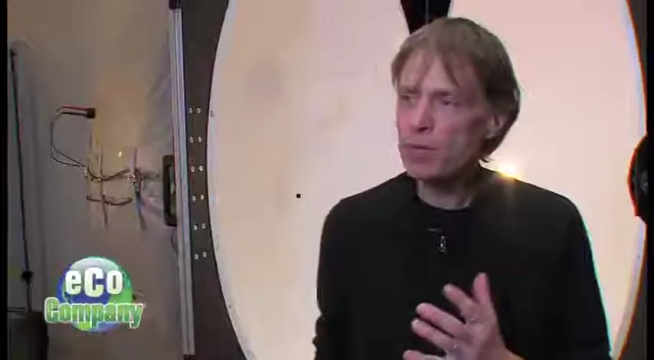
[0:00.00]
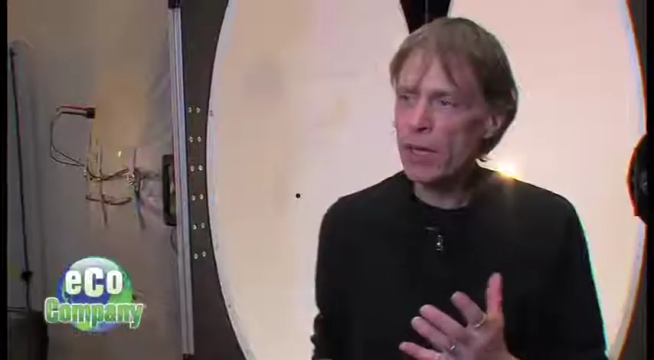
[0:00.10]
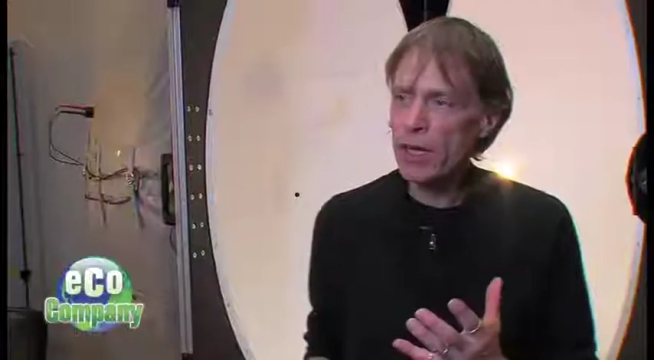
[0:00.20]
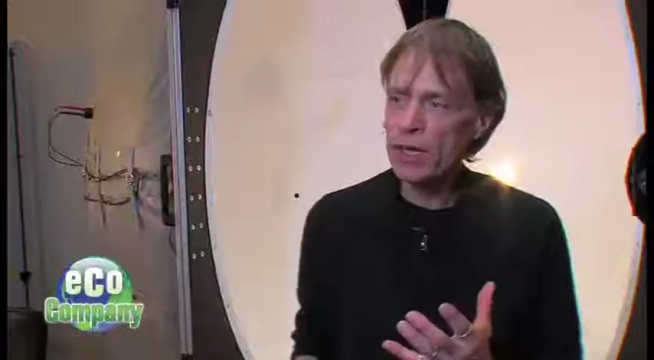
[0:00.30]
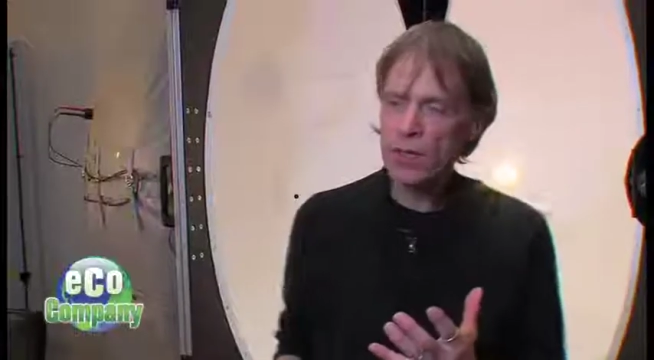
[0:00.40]

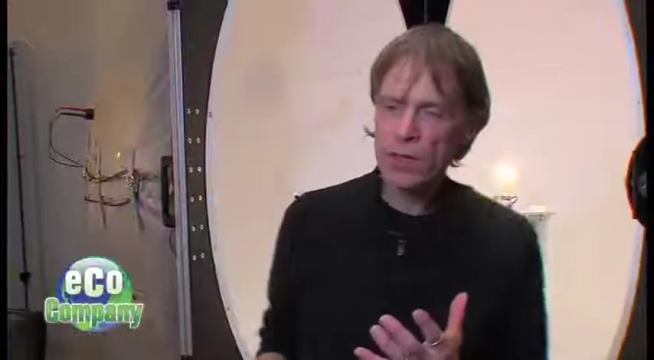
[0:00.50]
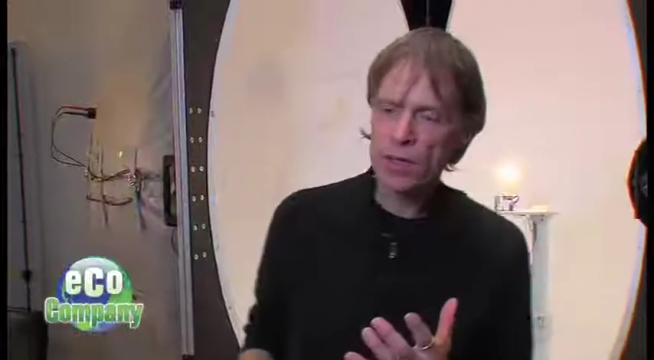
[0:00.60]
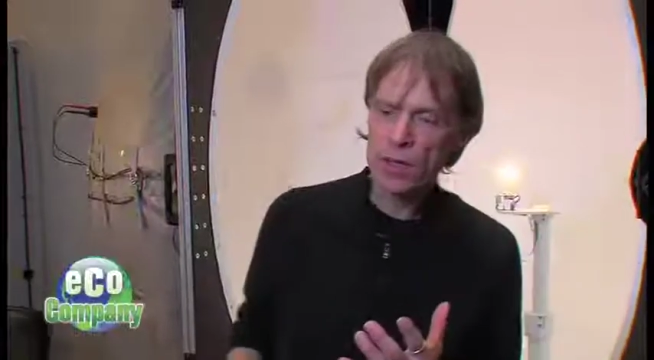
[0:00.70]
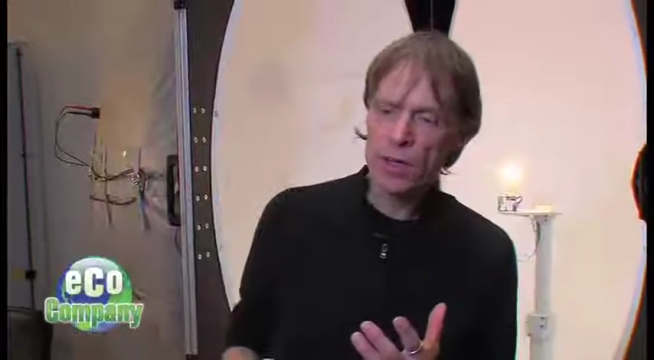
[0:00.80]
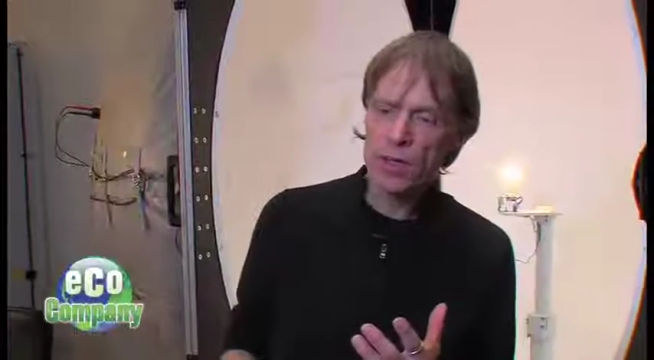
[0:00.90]
lighting
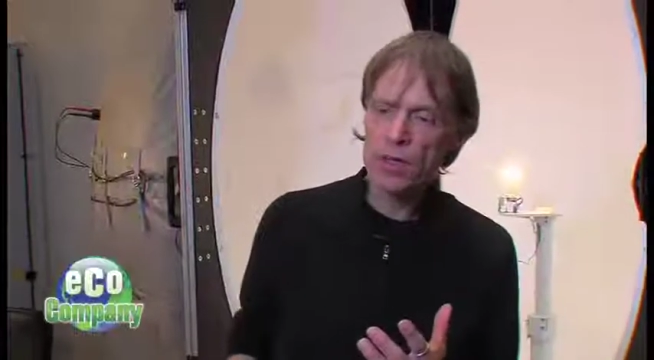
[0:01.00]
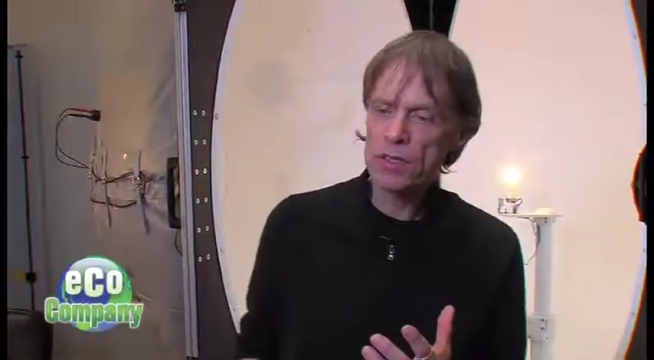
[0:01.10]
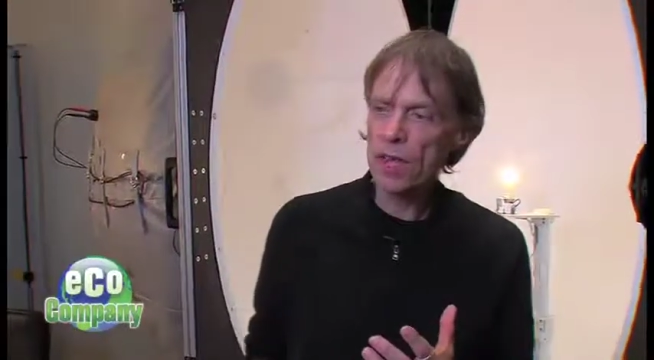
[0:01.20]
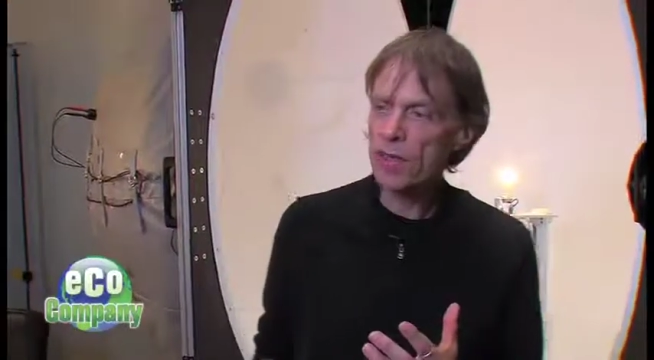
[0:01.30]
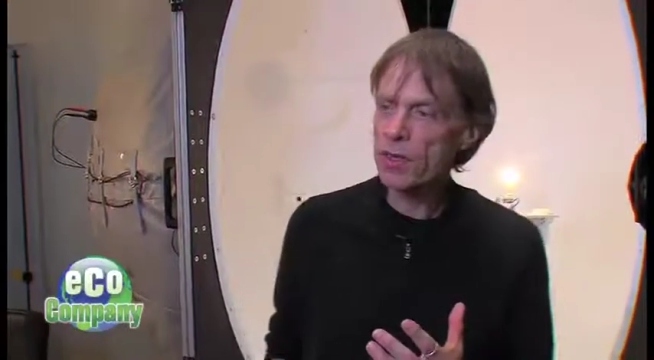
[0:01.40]
can
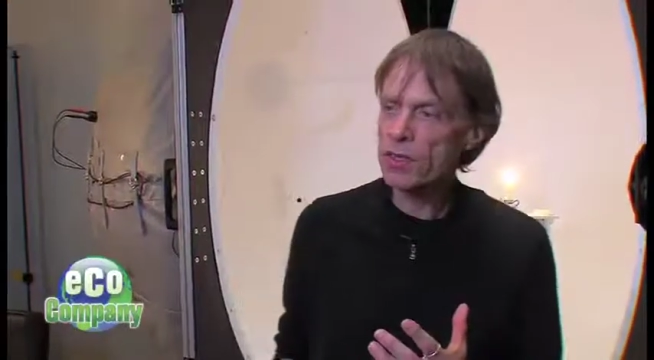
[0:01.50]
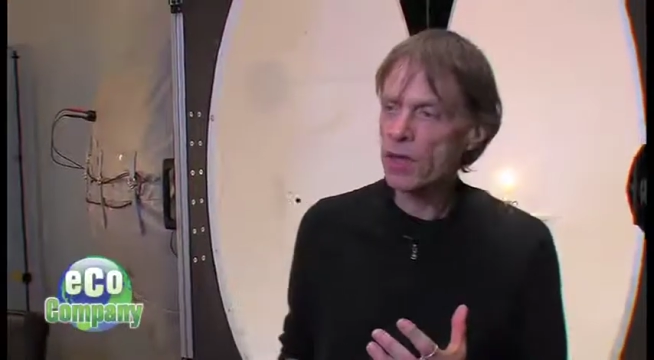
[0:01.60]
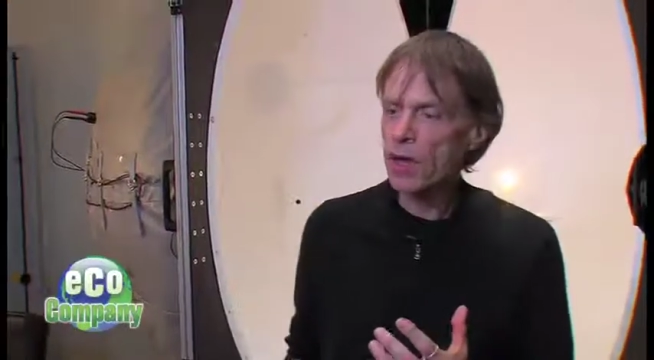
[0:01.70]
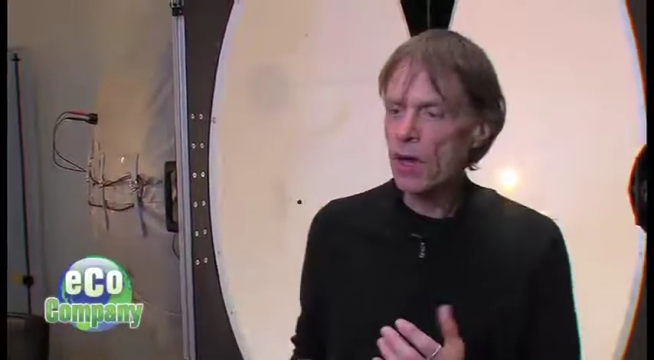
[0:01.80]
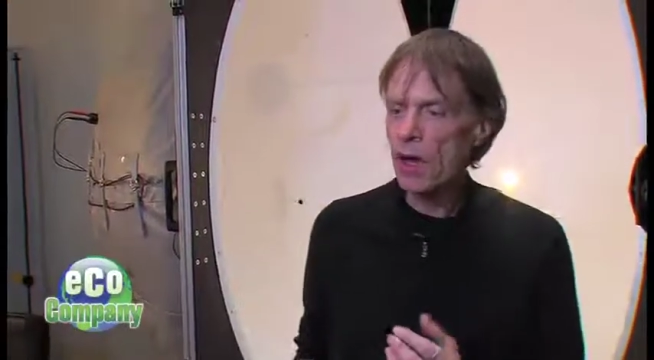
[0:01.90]
save us
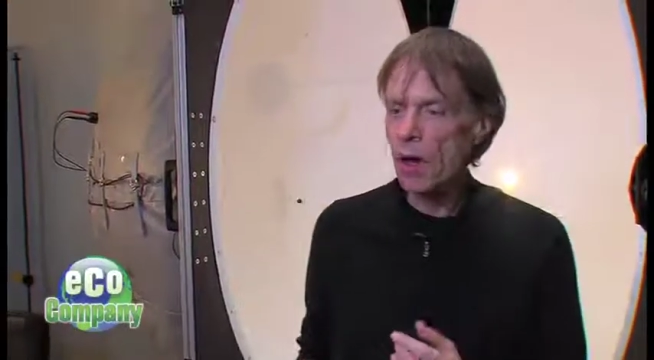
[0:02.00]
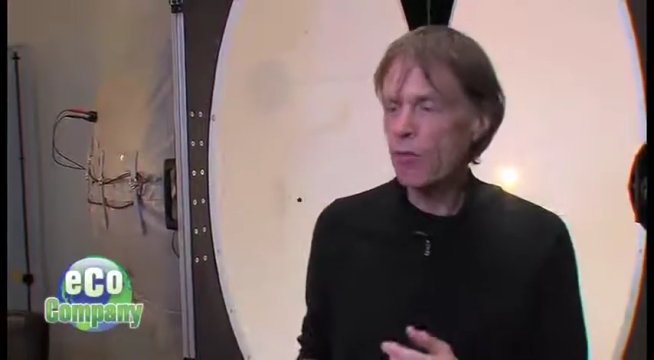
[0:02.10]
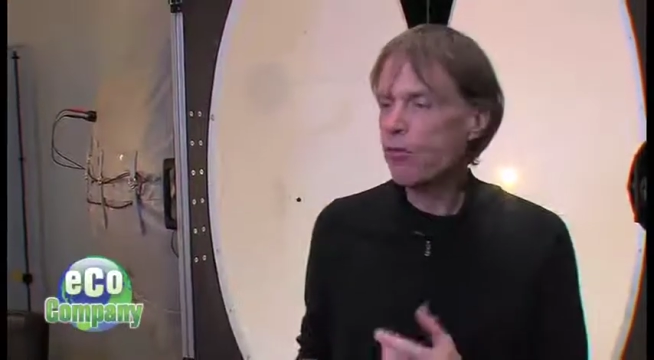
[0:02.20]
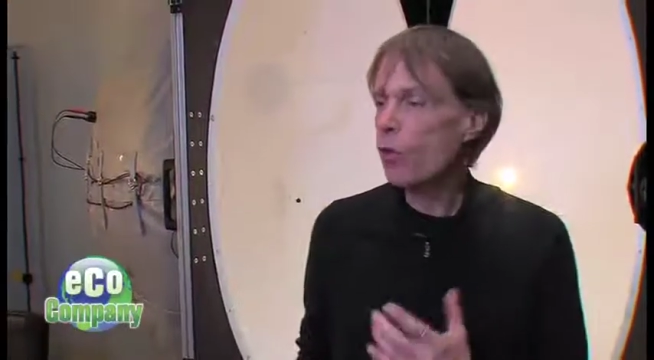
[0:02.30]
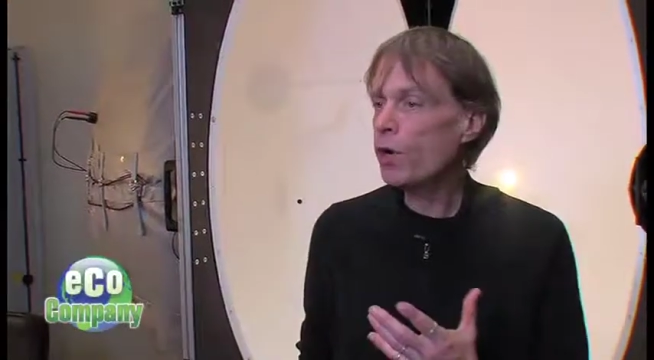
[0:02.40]

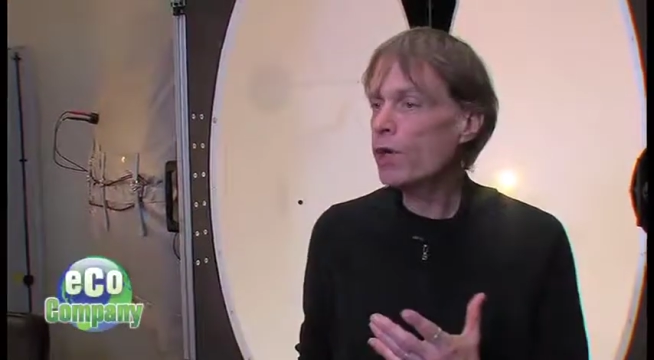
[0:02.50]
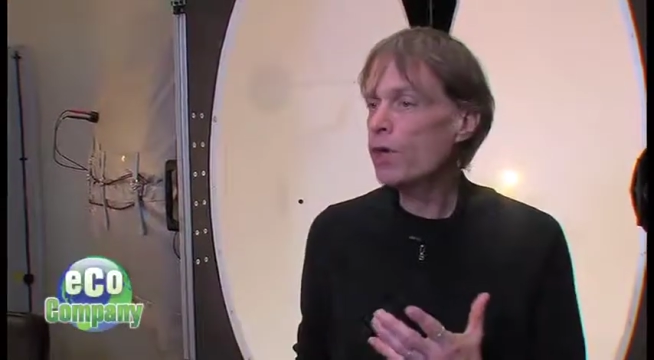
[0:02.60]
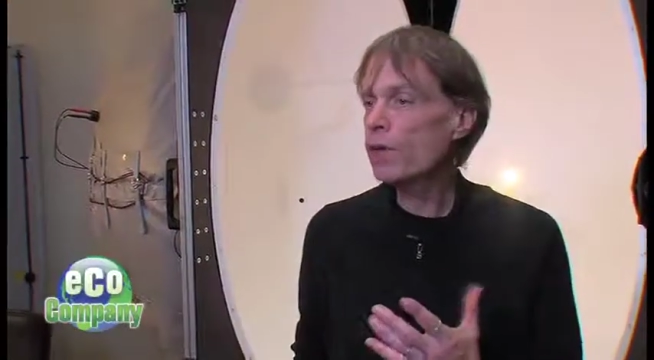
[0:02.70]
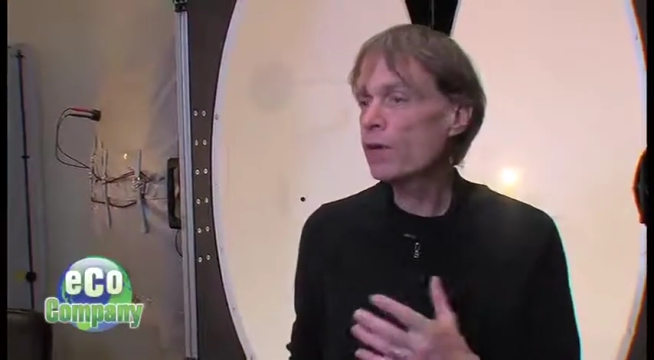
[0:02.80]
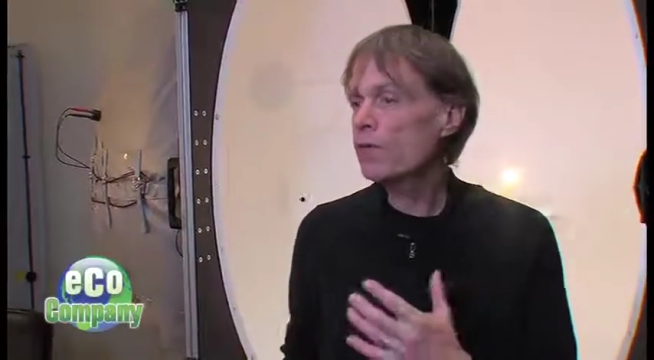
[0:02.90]

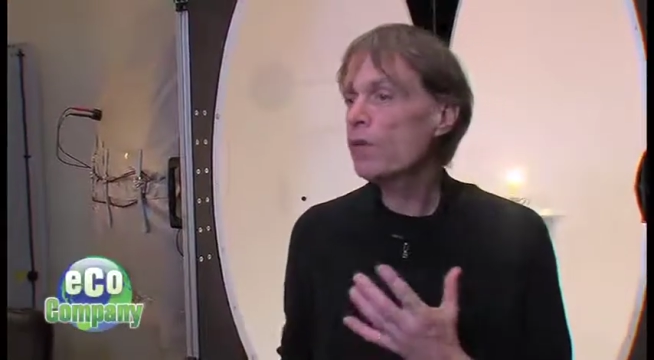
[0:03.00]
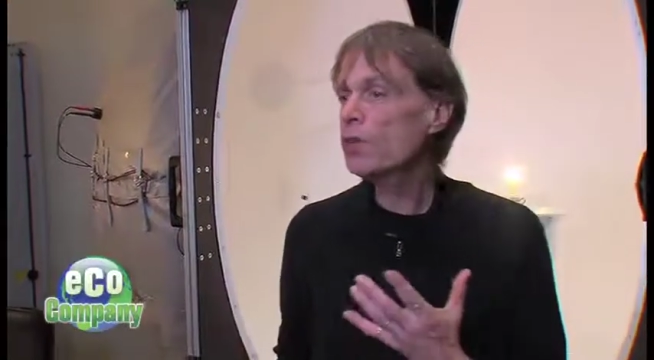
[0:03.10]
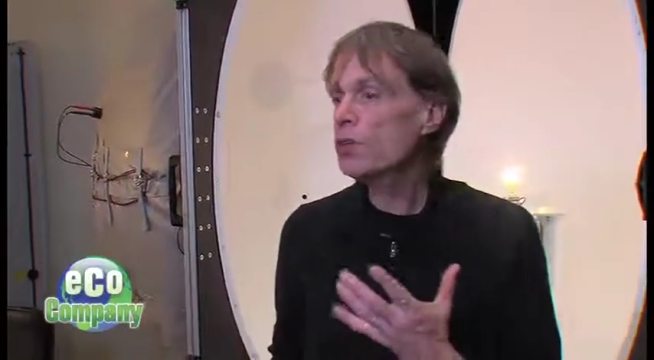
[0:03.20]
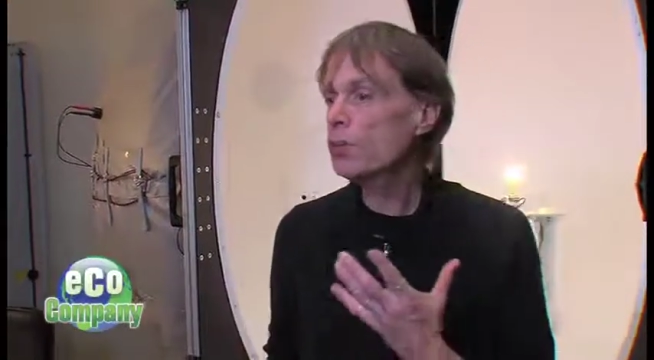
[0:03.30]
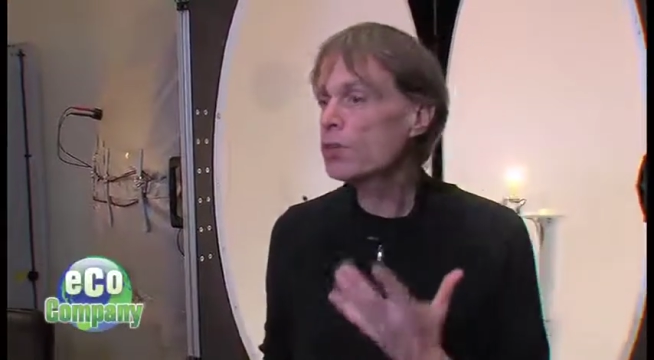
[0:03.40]

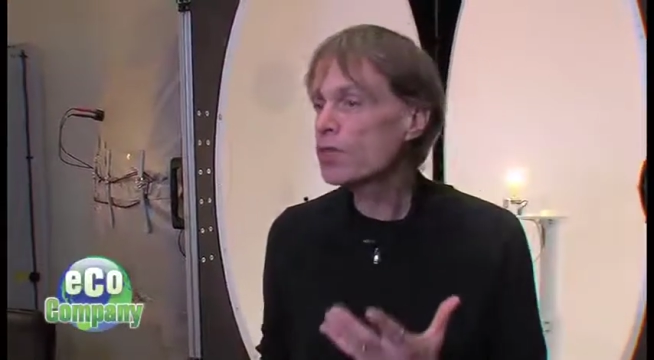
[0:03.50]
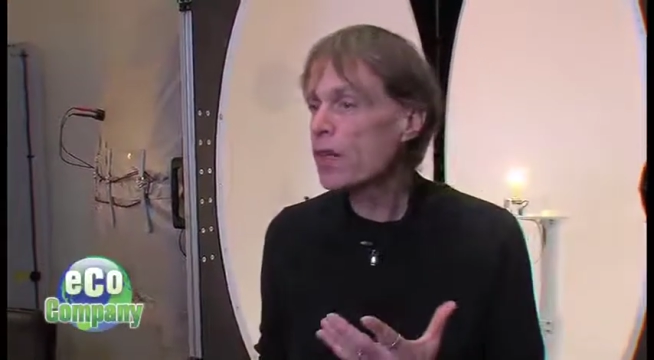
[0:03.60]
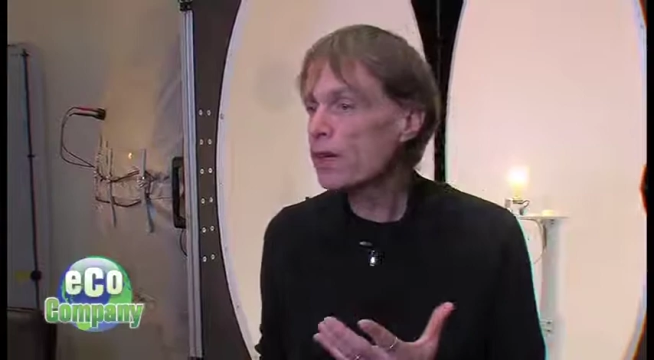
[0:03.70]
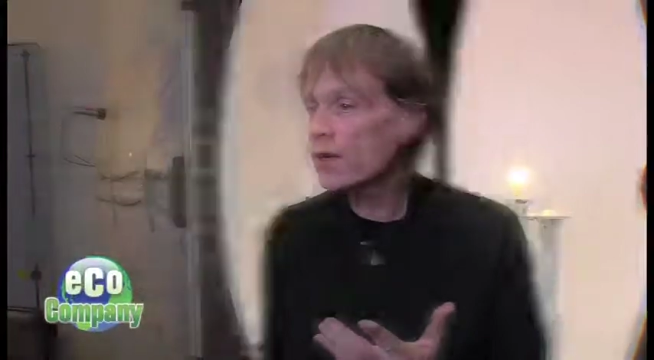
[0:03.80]
40–50%.